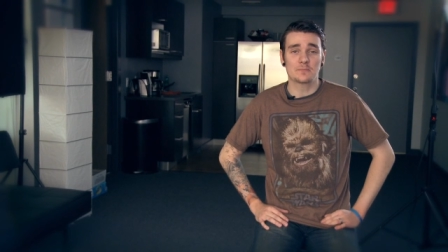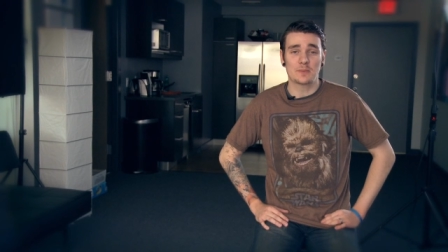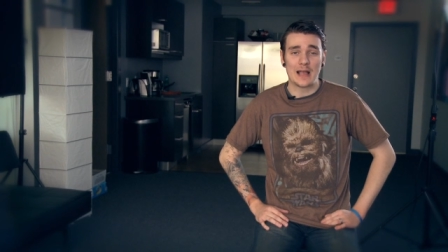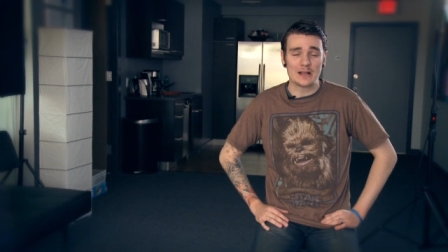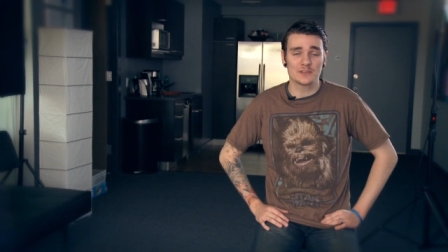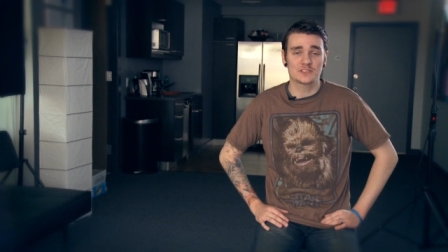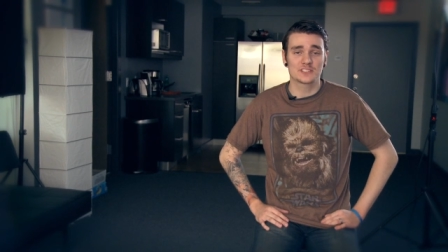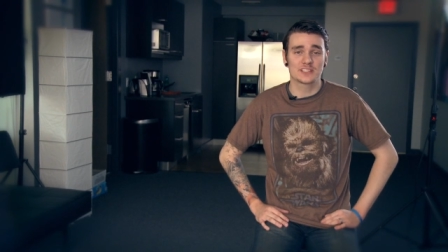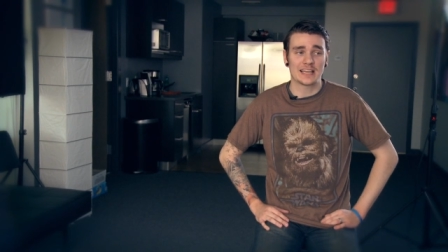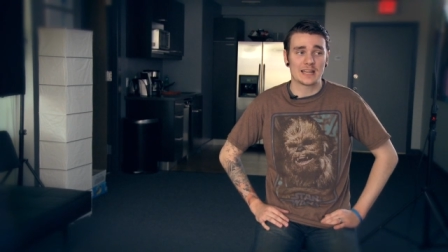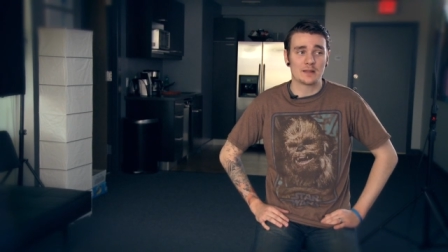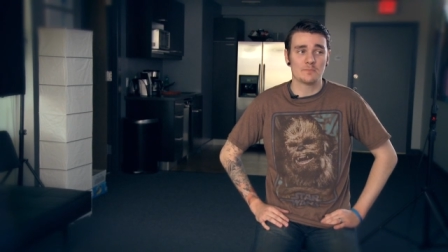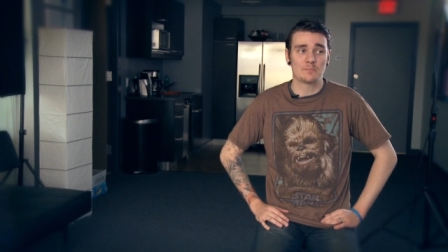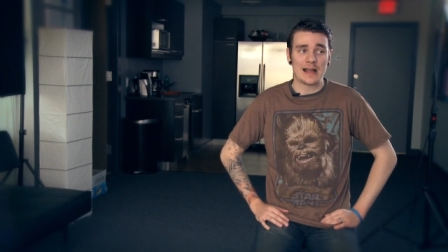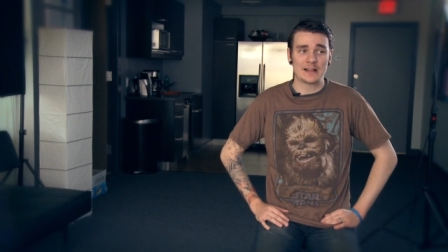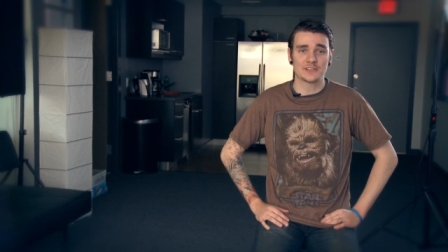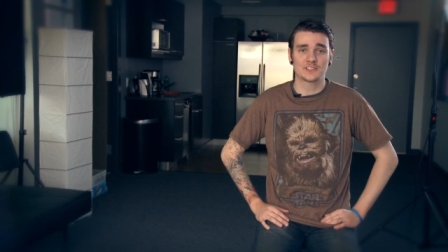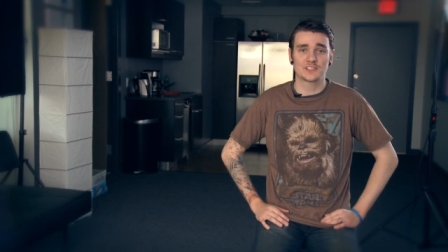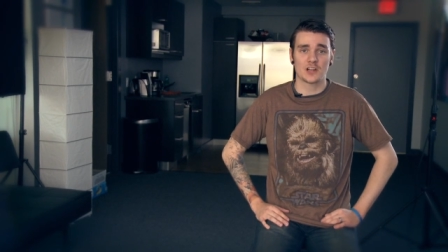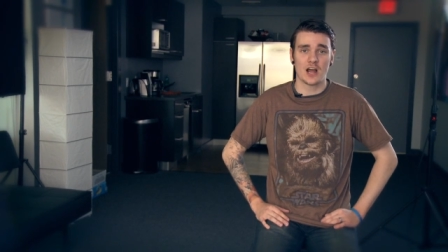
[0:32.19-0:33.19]
a bounce light and
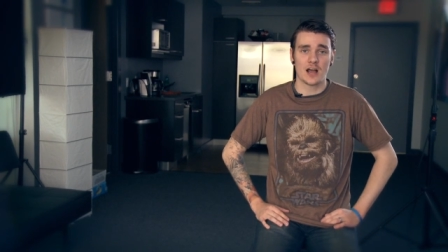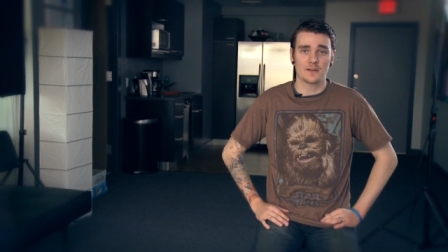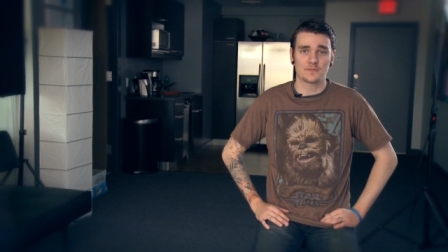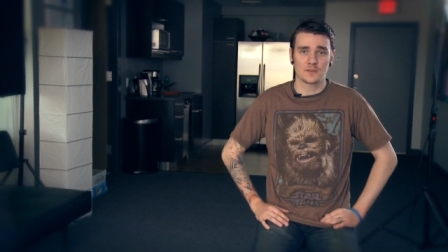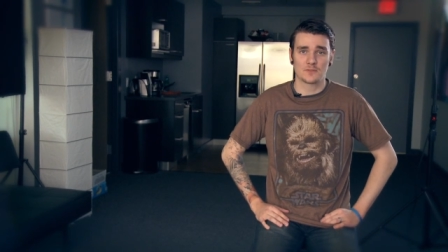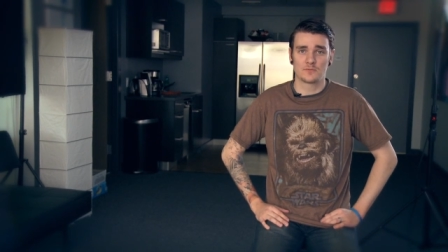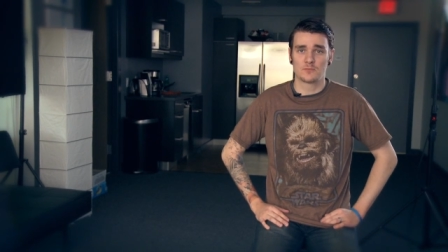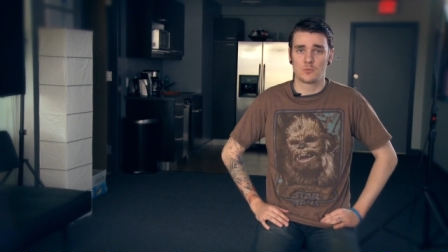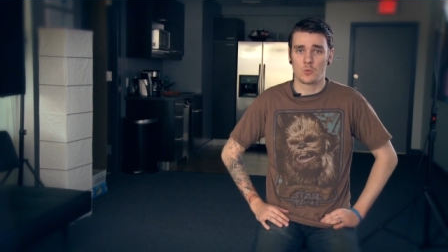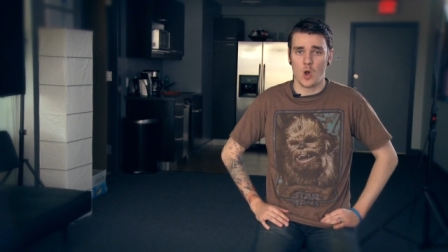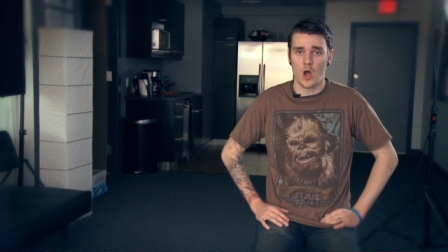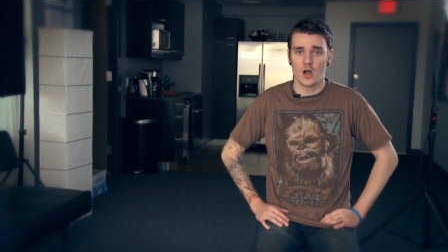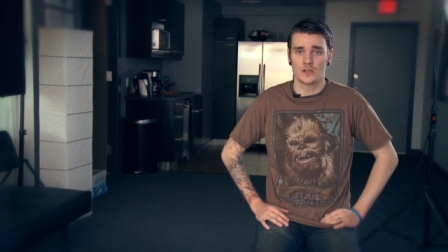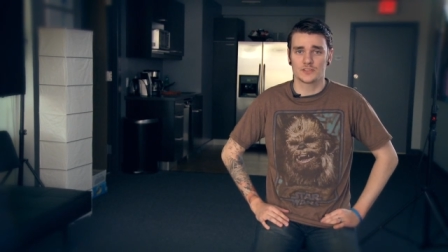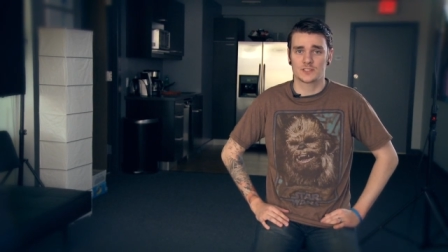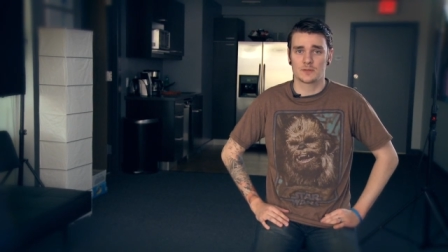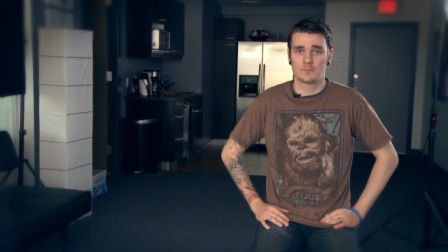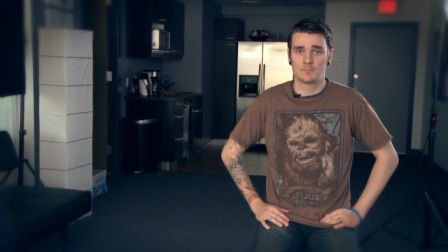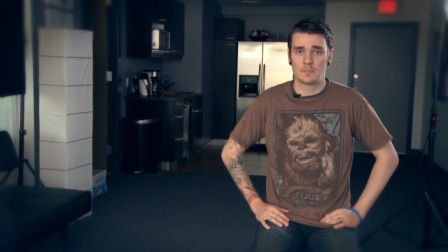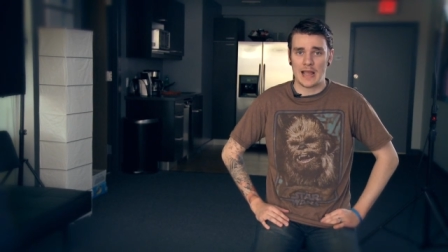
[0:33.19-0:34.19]
bounce it off of
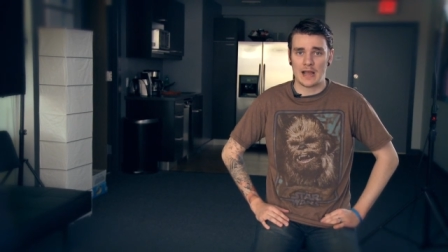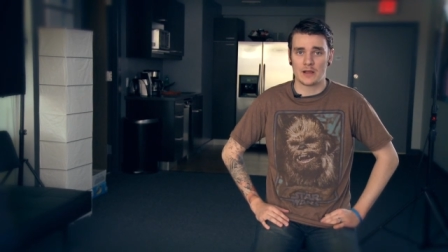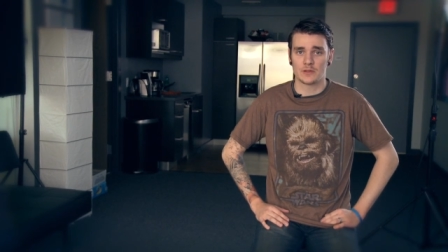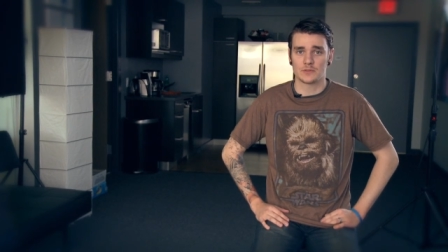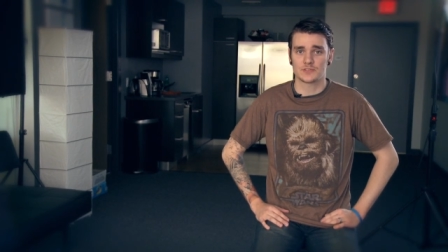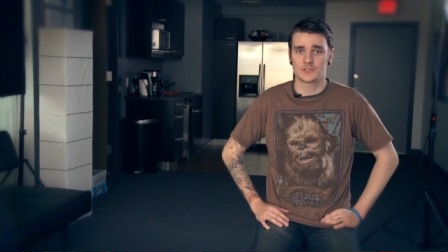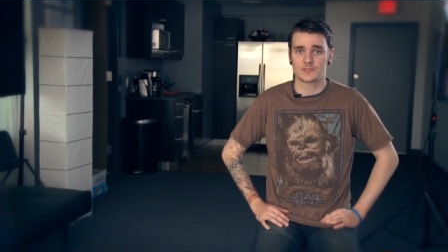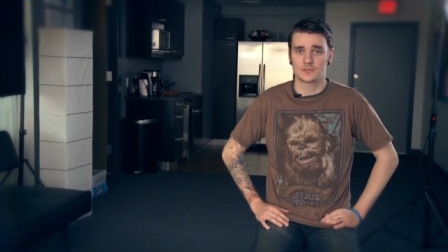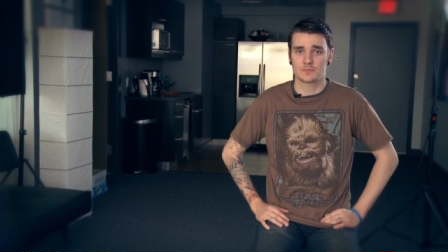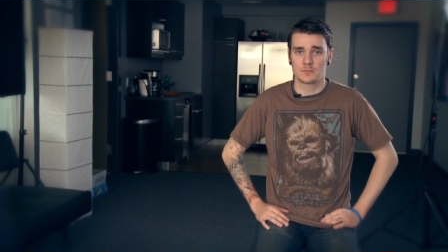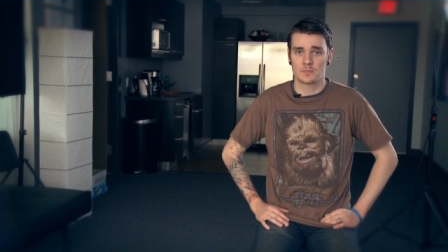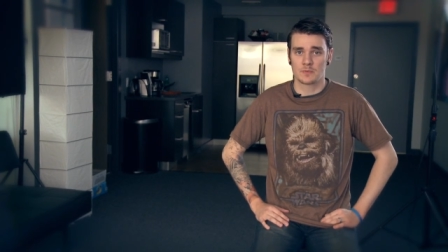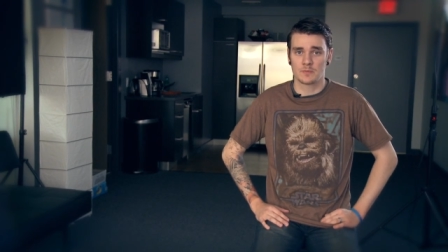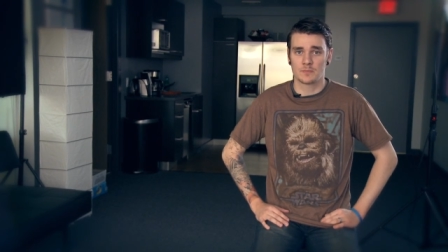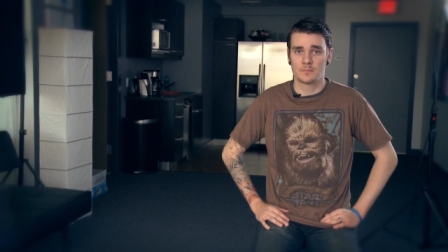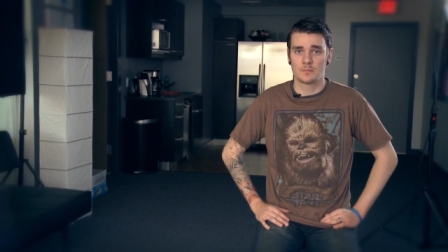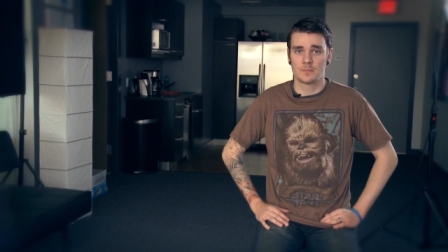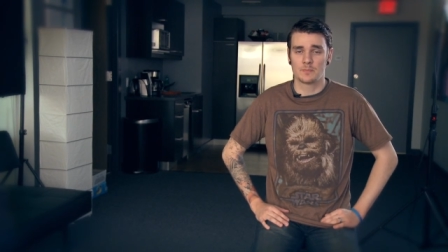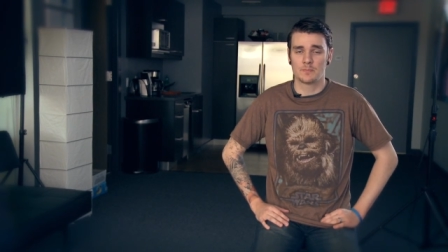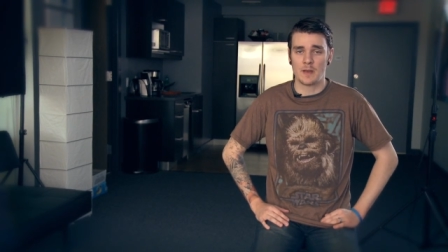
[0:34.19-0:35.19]
walls to bounce
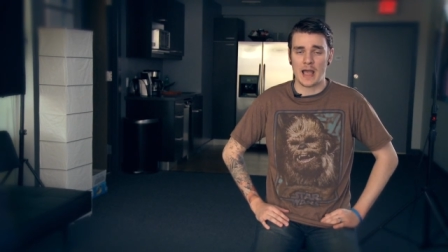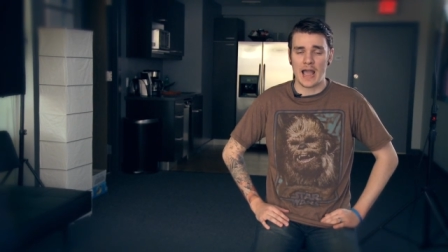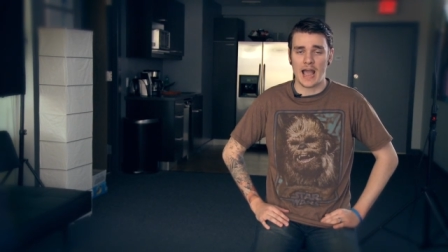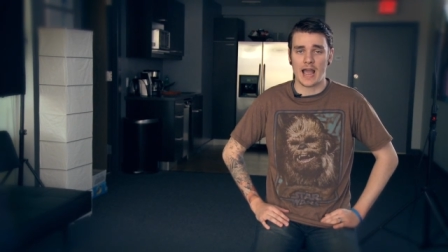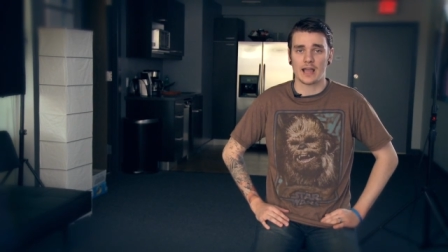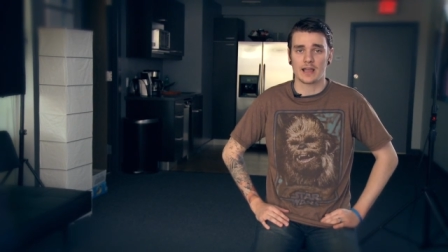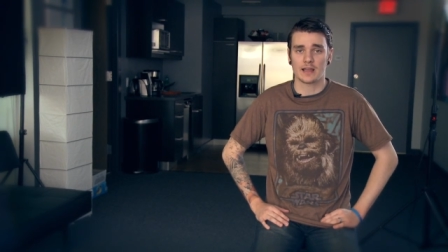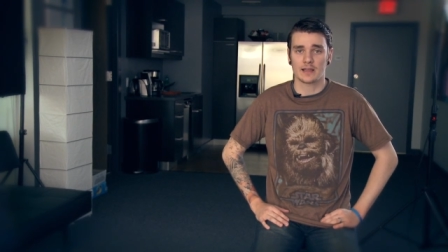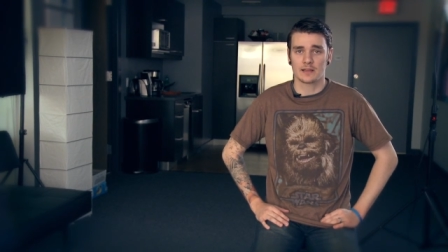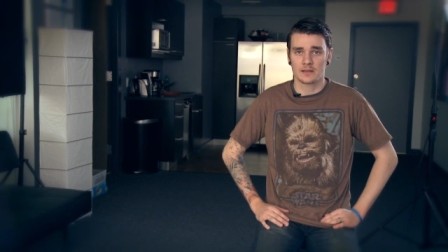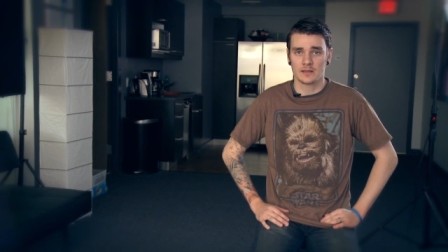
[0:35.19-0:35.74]
back.